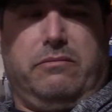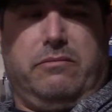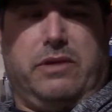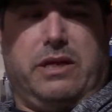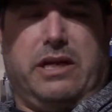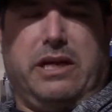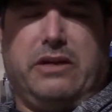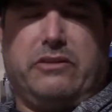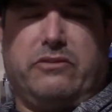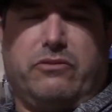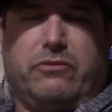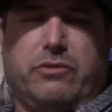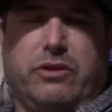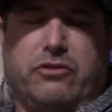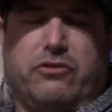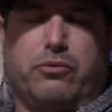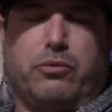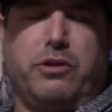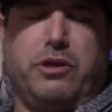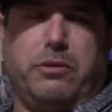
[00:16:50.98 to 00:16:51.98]

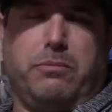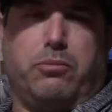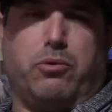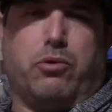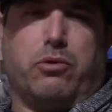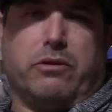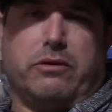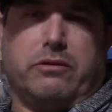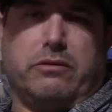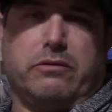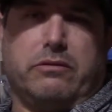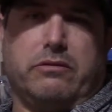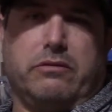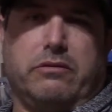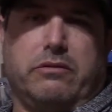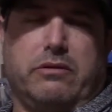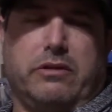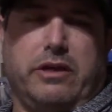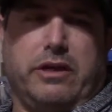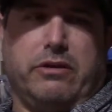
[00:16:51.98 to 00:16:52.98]
that's really important.
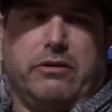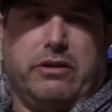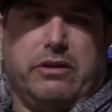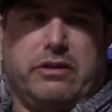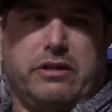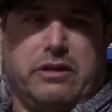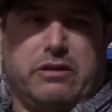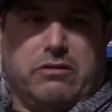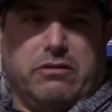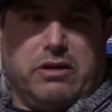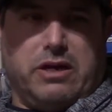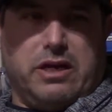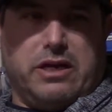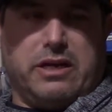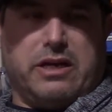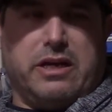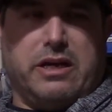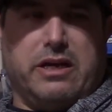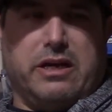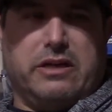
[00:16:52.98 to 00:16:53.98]
I think a lot of
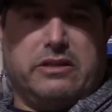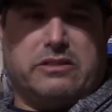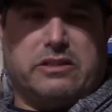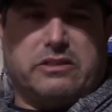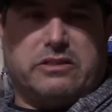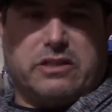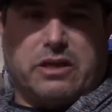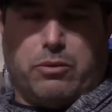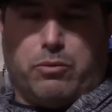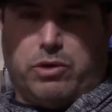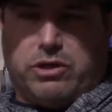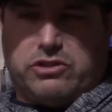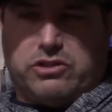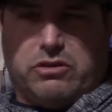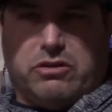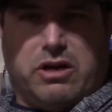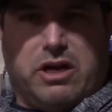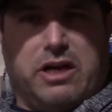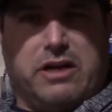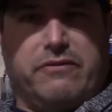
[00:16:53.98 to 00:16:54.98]
guys. I watch a
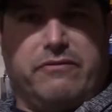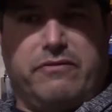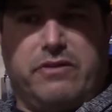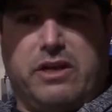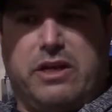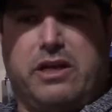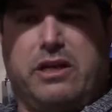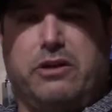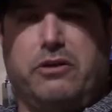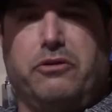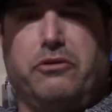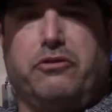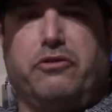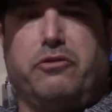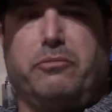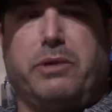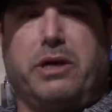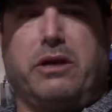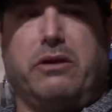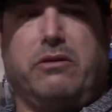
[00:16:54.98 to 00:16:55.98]
lot of videos
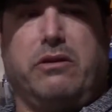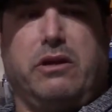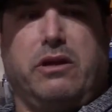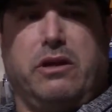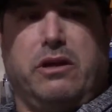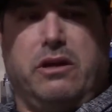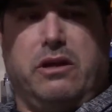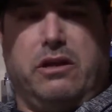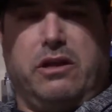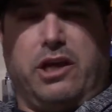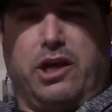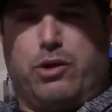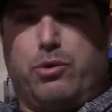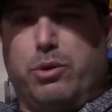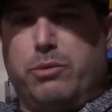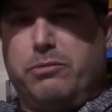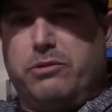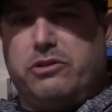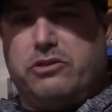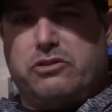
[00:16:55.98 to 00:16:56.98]
about the
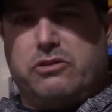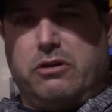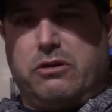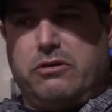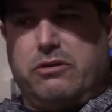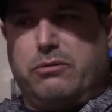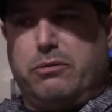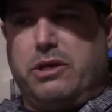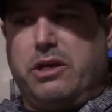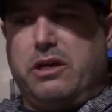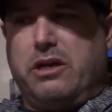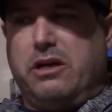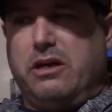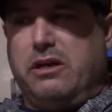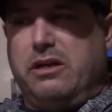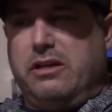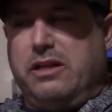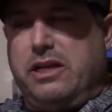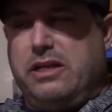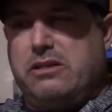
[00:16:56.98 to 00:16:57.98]
equipment to start 3-gun,
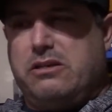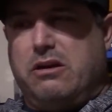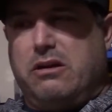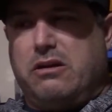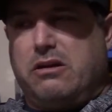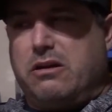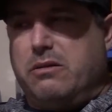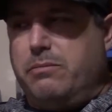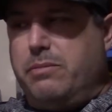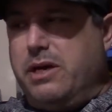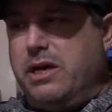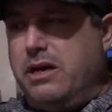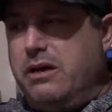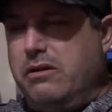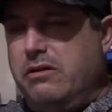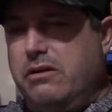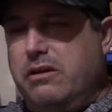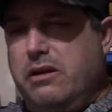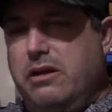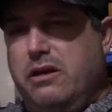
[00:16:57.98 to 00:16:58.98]
and they talk
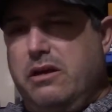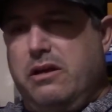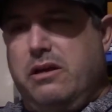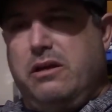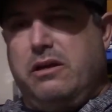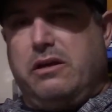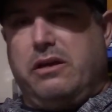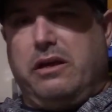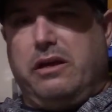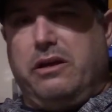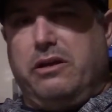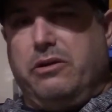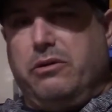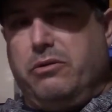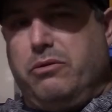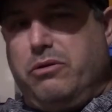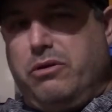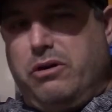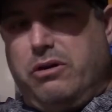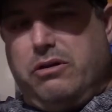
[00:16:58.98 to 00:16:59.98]
about
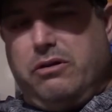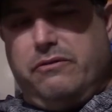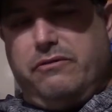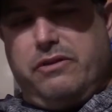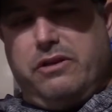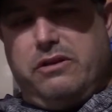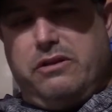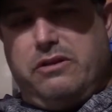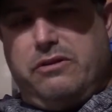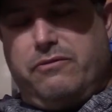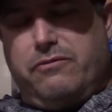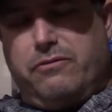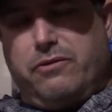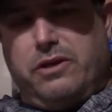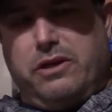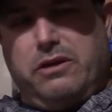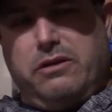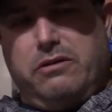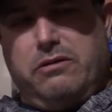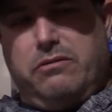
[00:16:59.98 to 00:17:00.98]
all of the
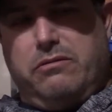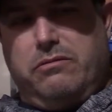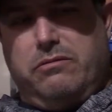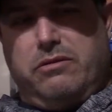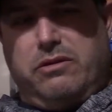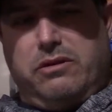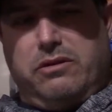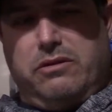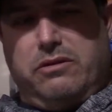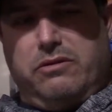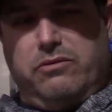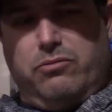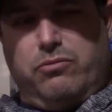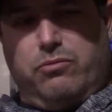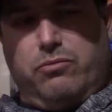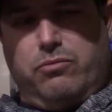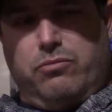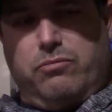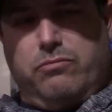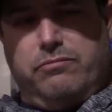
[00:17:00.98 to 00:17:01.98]
different
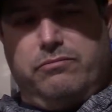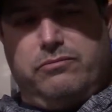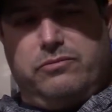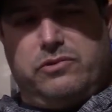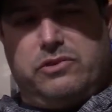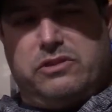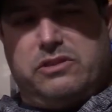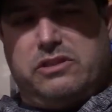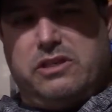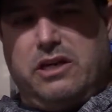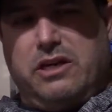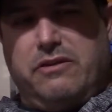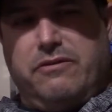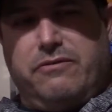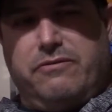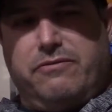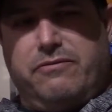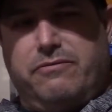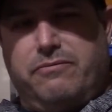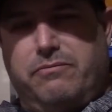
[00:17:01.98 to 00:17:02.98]

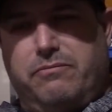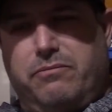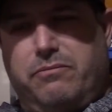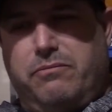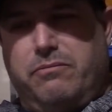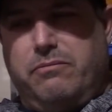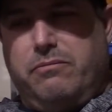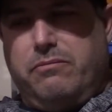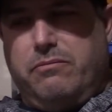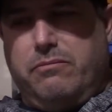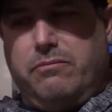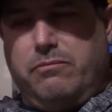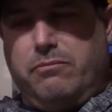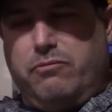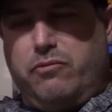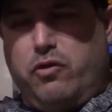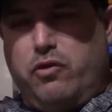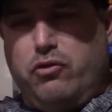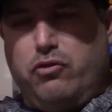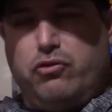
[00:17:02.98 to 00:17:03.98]
stuff.
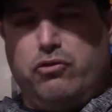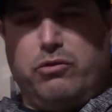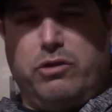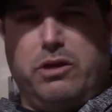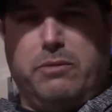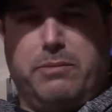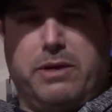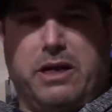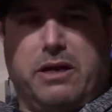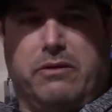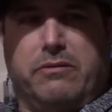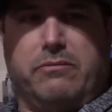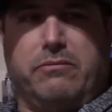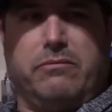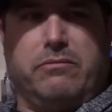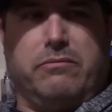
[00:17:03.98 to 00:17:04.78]
Usually about